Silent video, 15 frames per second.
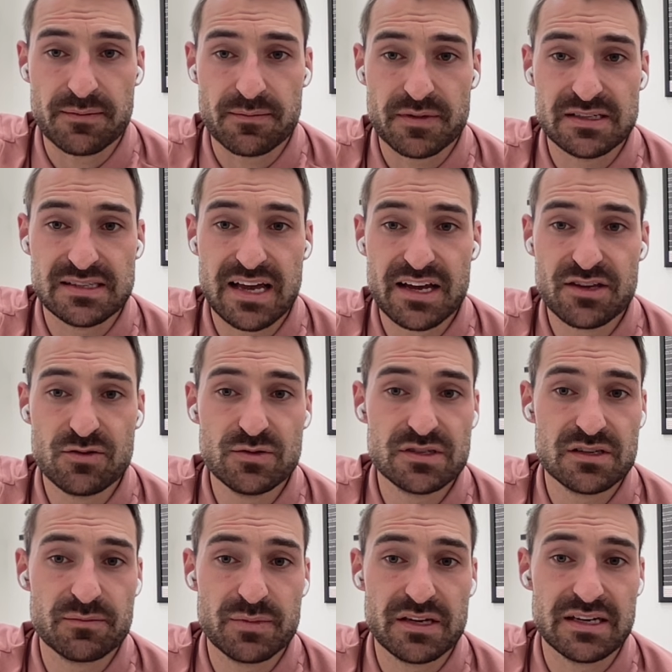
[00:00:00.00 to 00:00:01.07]
because that
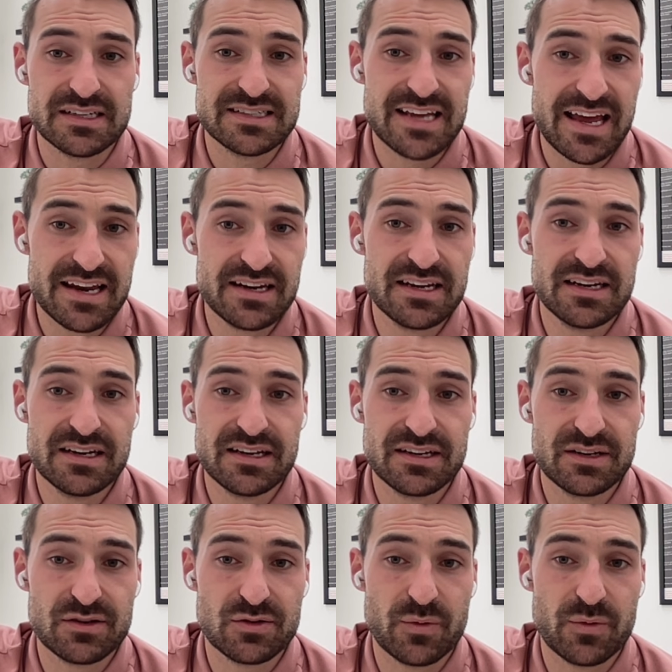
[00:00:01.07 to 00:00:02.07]
used to be a tendon